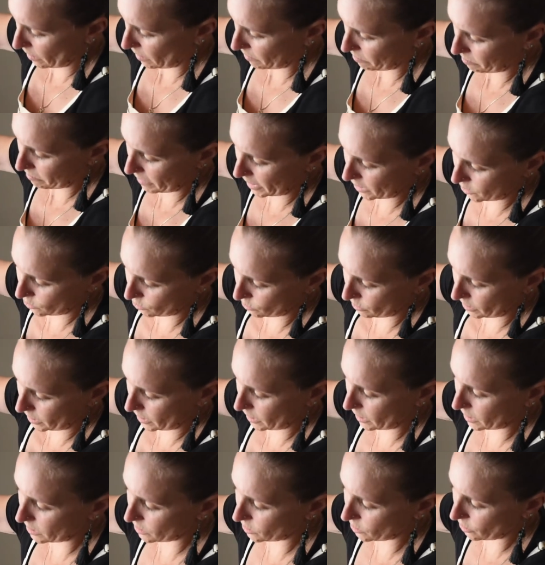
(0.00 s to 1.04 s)
Make sure that
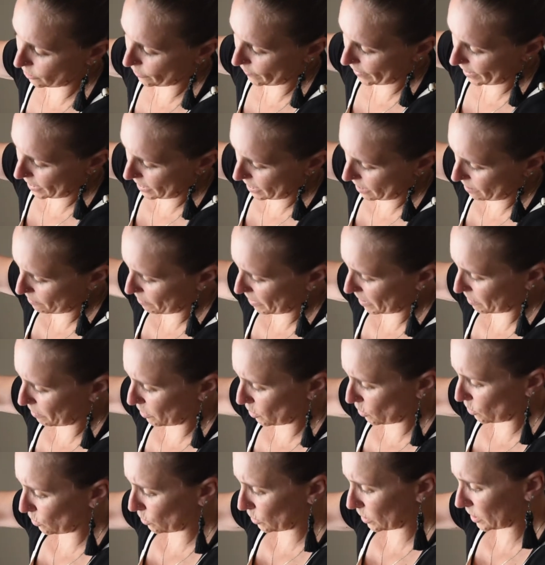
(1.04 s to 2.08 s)
there's no air
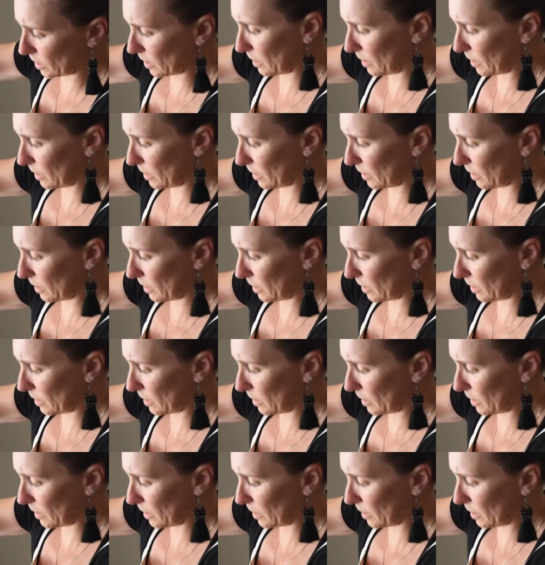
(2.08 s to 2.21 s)
bubbles.